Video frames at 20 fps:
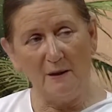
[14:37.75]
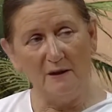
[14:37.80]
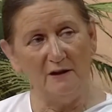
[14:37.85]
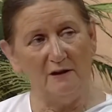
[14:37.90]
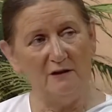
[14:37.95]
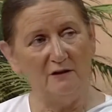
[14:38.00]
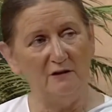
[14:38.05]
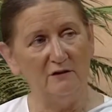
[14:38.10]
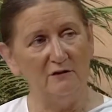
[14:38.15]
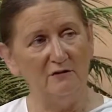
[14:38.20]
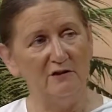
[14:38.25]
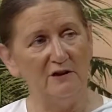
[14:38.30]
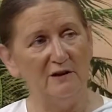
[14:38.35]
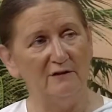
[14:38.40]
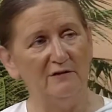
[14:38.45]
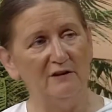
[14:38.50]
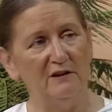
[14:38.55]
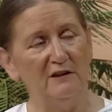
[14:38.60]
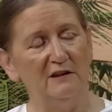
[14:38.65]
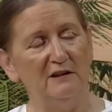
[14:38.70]

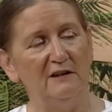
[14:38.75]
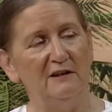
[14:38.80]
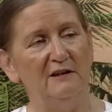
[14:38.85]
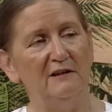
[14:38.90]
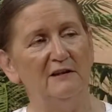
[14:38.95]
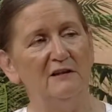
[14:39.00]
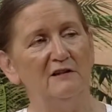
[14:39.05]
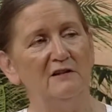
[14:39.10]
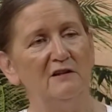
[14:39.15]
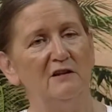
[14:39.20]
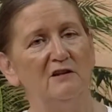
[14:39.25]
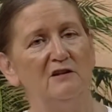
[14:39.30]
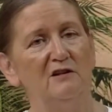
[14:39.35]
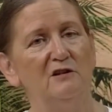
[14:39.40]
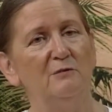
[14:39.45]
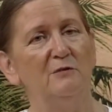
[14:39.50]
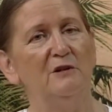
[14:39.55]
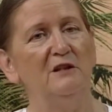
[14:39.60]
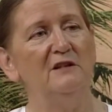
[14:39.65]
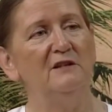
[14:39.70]
Definitely there's going
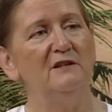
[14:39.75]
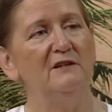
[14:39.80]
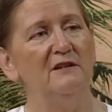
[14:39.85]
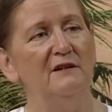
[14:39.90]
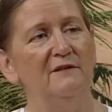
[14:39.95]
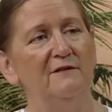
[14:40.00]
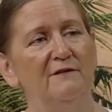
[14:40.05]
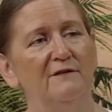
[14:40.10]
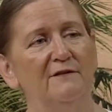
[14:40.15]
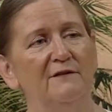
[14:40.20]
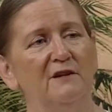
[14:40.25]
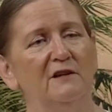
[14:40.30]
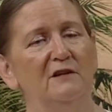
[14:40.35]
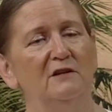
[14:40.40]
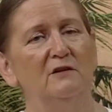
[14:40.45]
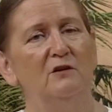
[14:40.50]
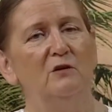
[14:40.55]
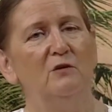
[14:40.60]
to be a different